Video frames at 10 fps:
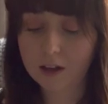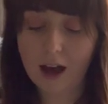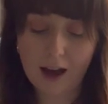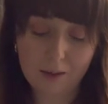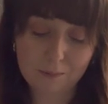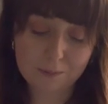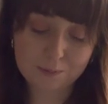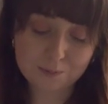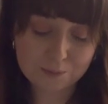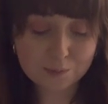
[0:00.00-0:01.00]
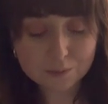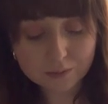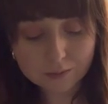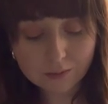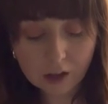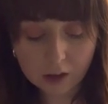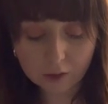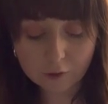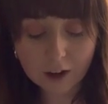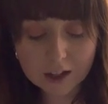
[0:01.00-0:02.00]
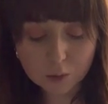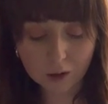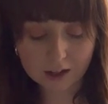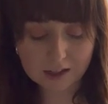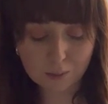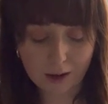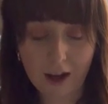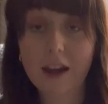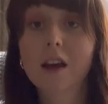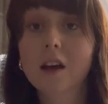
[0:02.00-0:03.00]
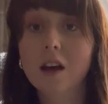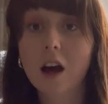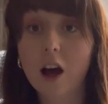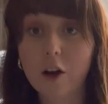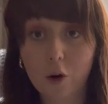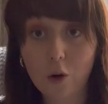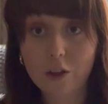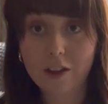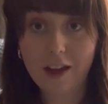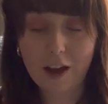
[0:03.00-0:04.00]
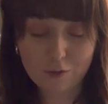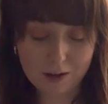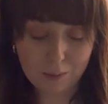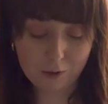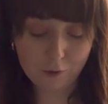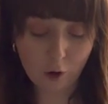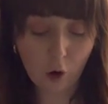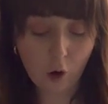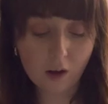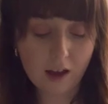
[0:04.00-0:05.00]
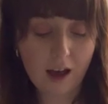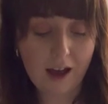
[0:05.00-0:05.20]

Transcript: The first one is by an author that I've read before.